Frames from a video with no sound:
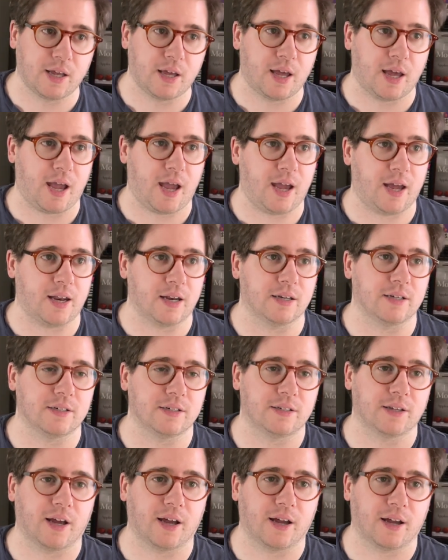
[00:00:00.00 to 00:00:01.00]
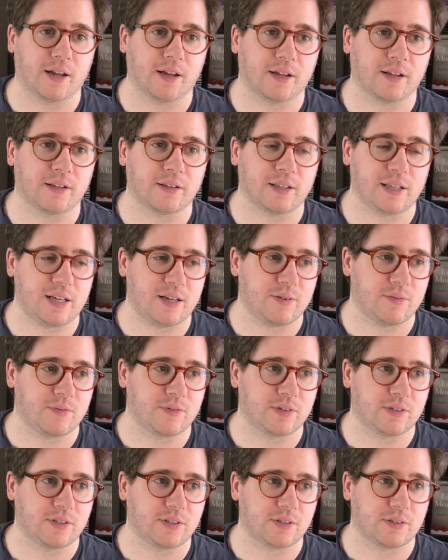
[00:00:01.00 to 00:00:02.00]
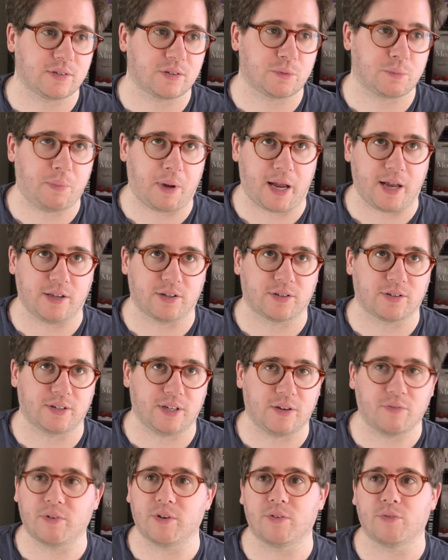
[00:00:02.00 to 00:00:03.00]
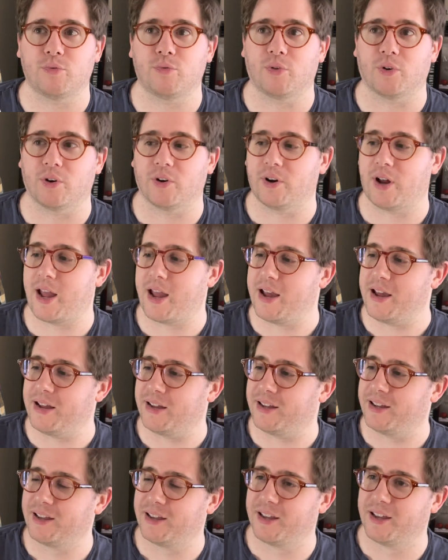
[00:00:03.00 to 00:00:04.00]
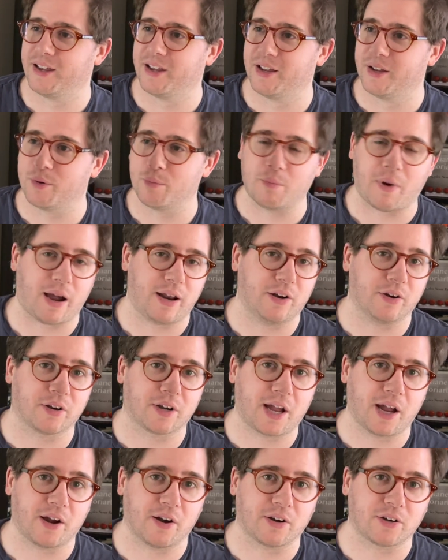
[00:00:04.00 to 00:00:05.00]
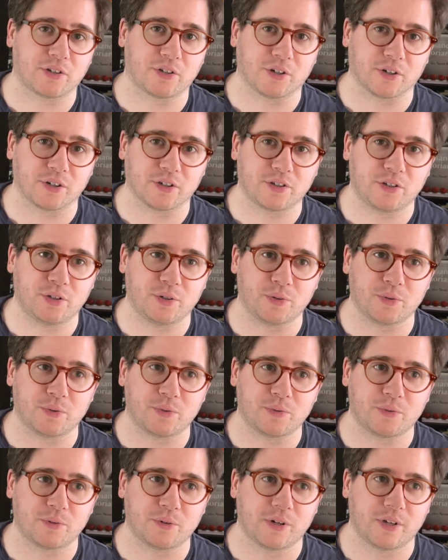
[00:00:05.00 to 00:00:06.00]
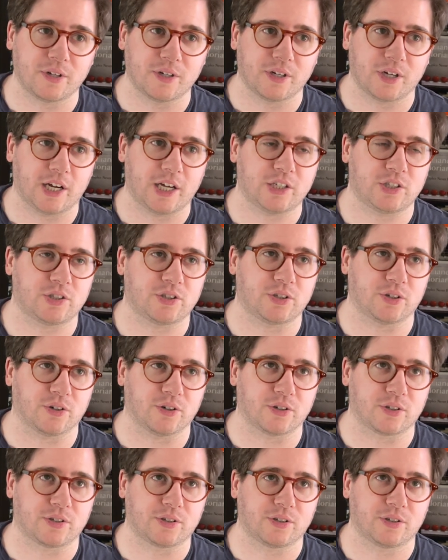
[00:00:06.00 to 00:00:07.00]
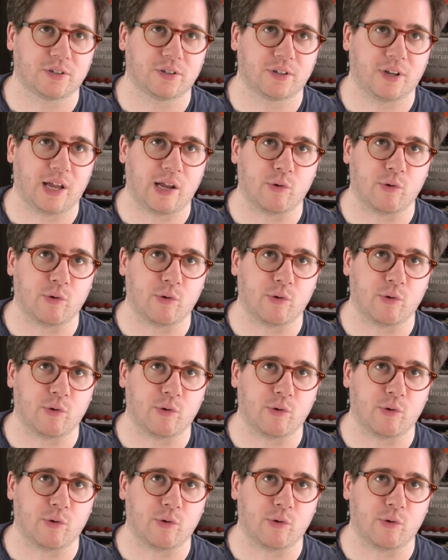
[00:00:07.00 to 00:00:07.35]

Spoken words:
and leaves space even for a minor character to assert a